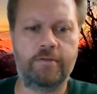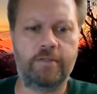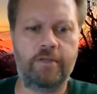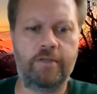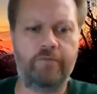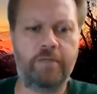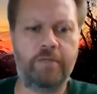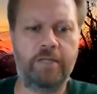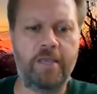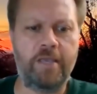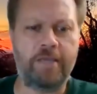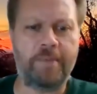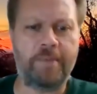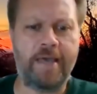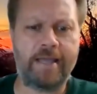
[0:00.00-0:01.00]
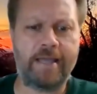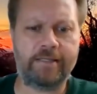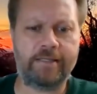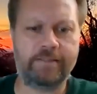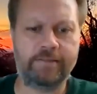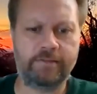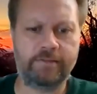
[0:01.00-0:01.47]
Everybody make it
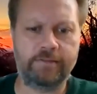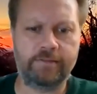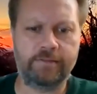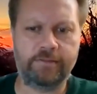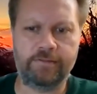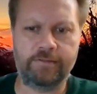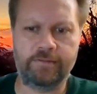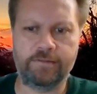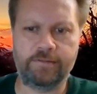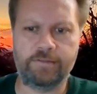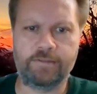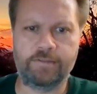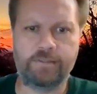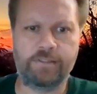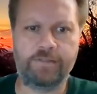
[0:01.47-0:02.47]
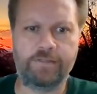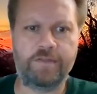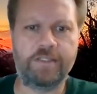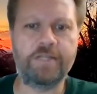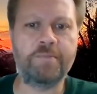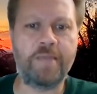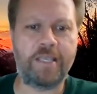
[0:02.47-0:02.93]
back. If you
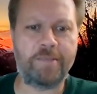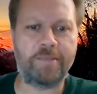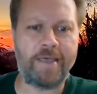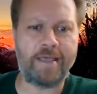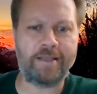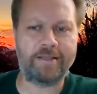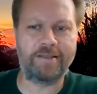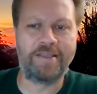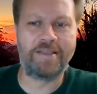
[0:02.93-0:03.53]
didn't make it back,